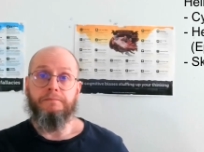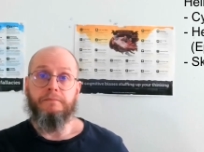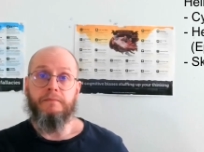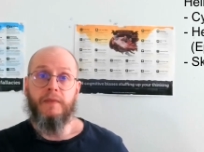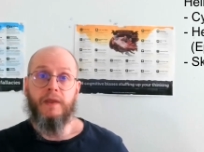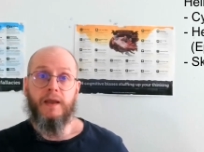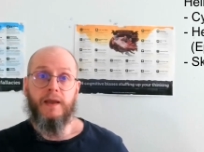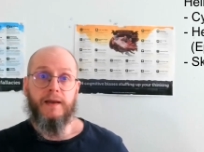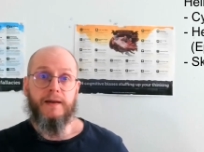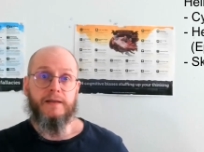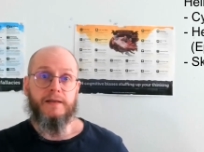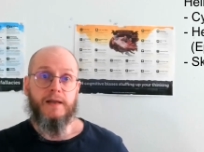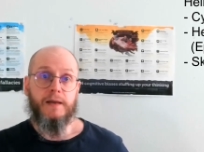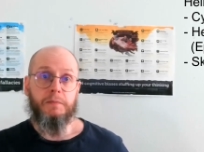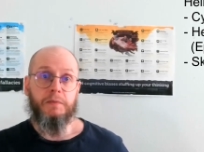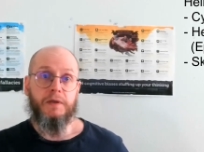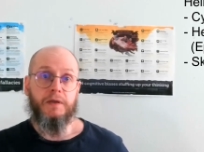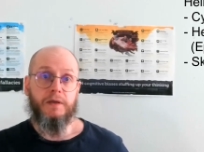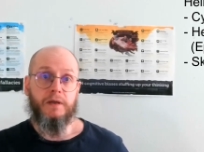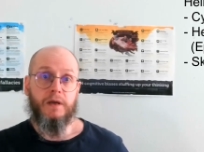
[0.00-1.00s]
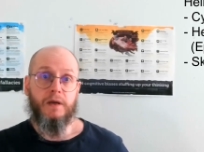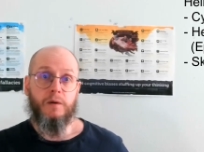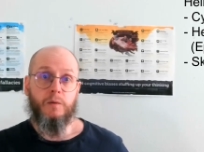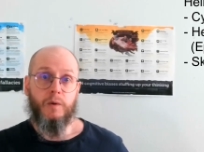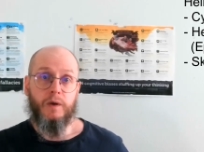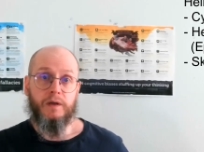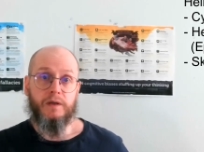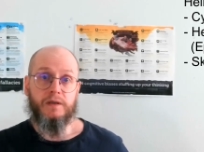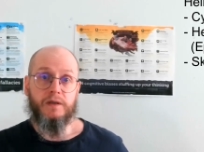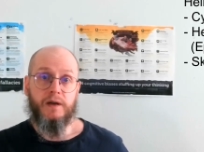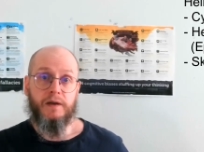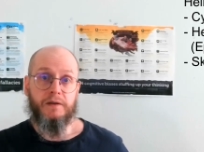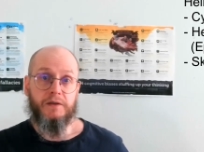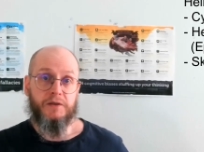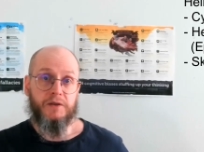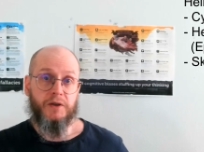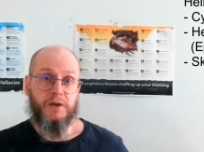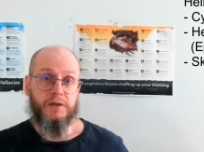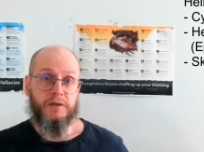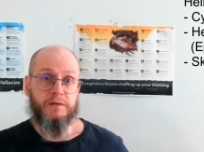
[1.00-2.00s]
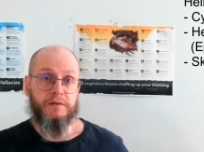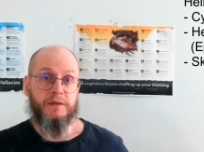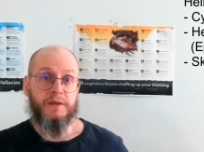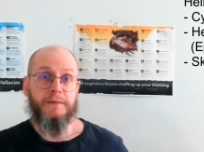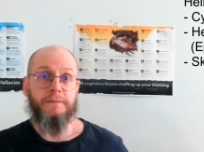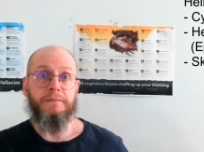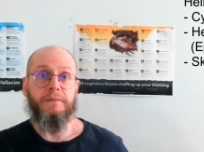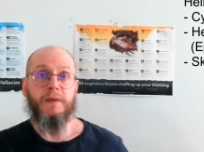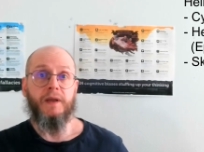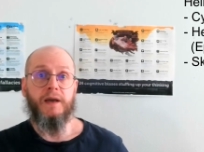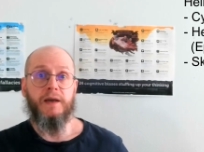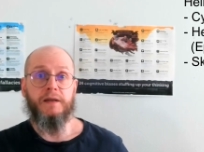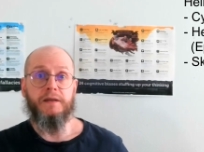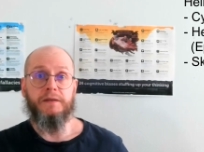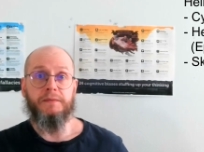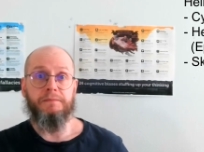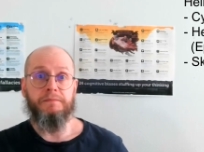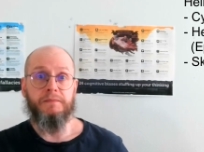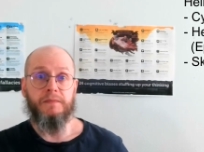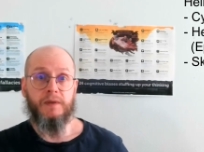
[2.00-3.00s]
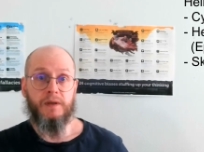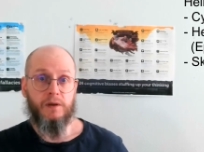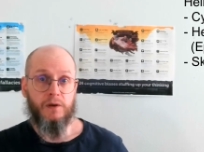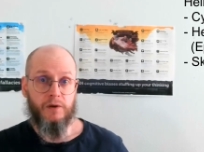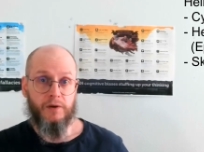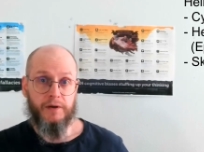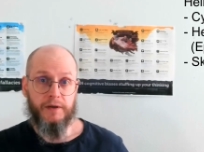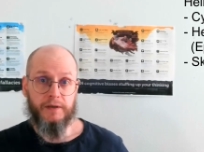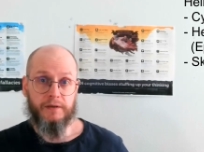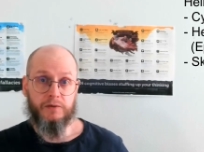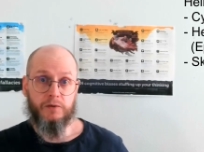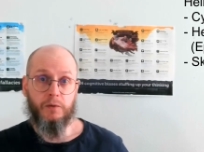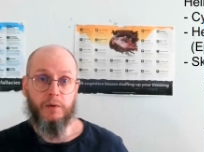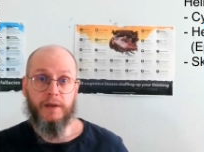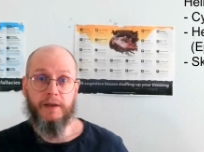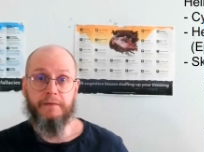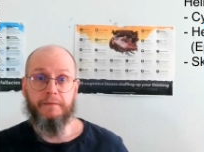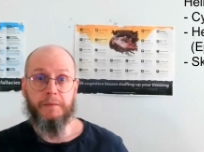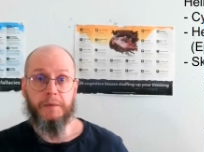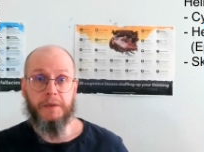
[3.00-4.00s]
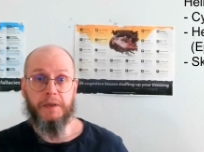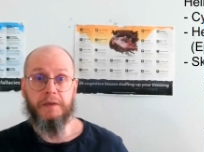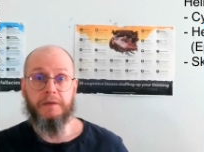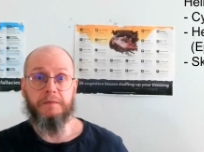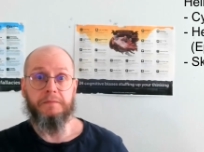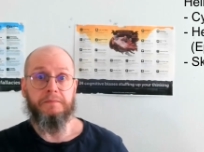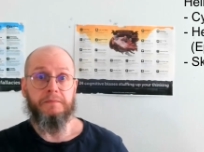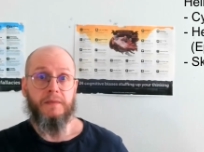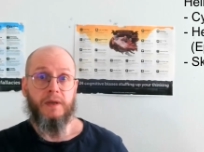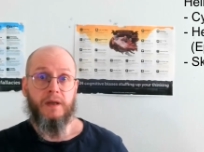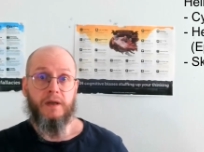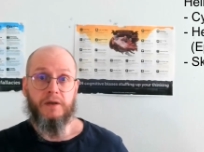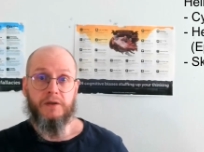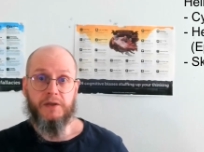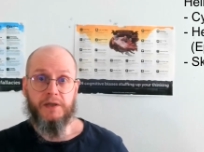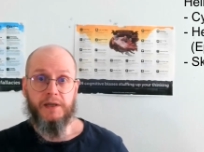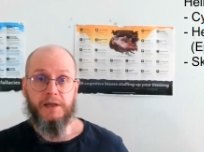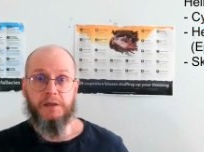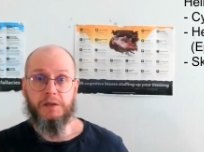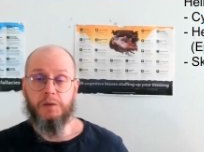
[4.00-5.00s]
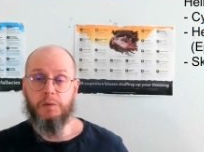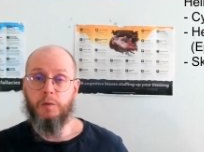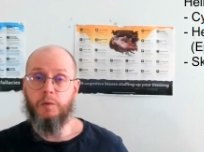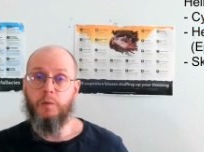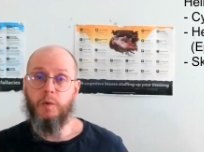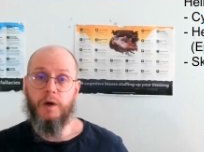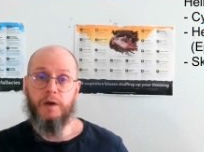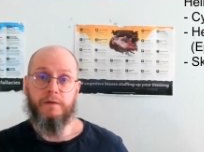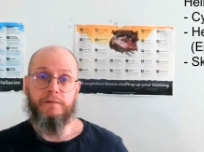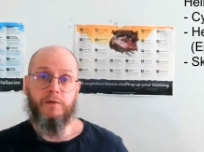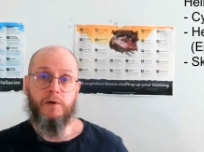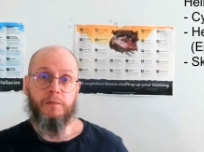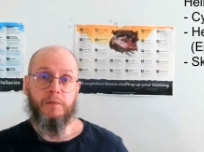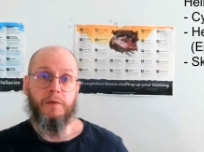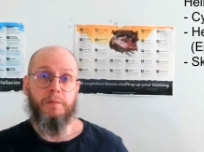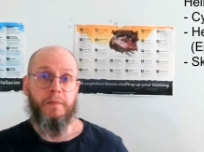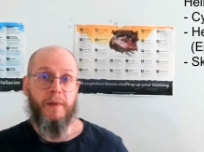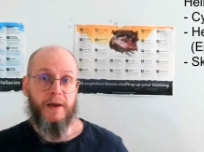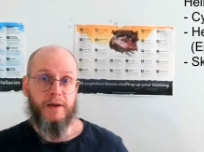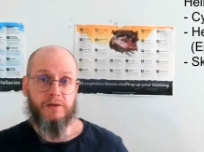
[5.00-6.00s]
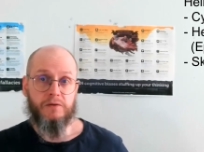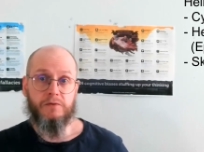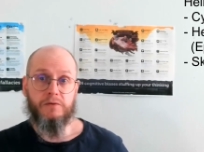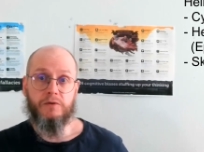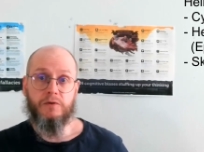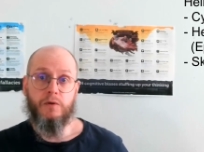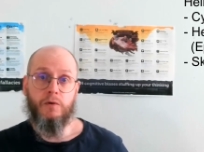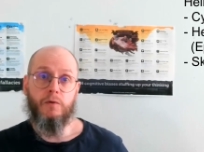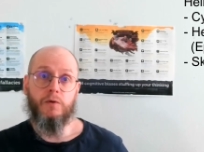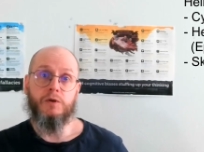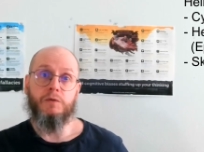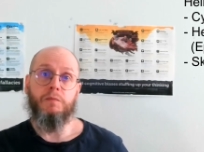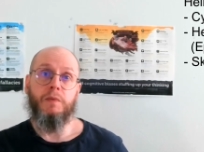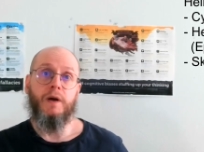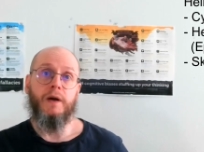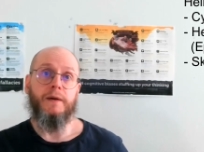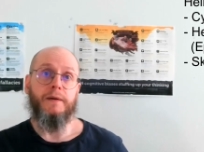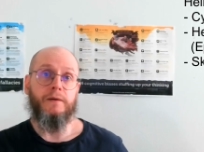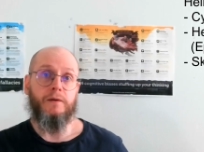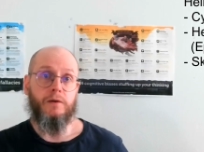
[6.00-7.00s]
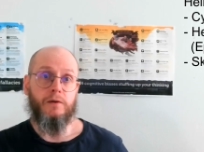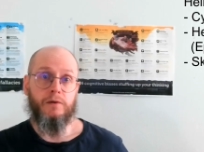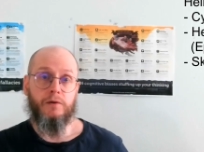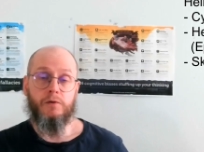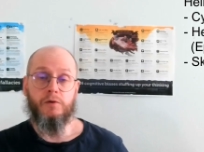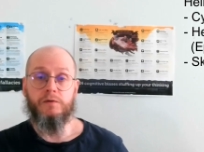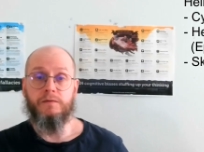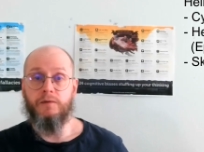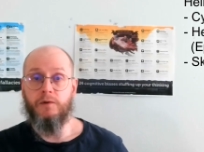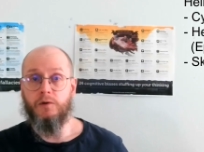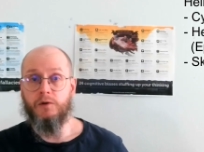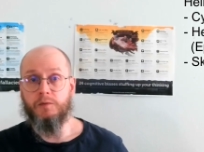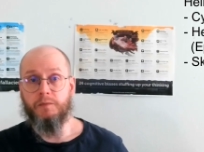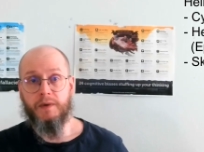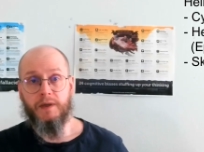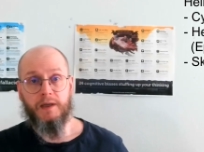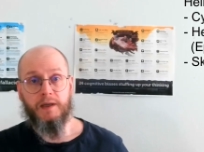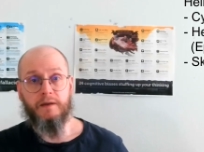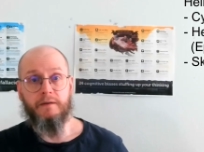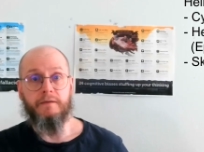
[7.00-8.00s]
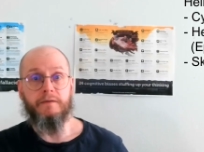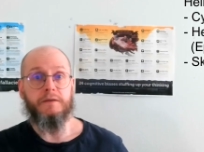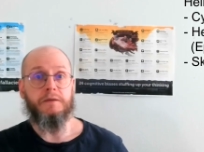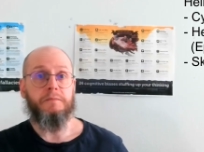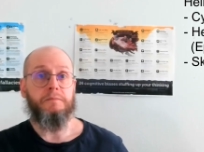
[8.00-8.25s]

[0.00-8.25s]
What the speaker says: Accepting one's uncertainty and learning to live with it shields one from the passions caused by all those false beliefs.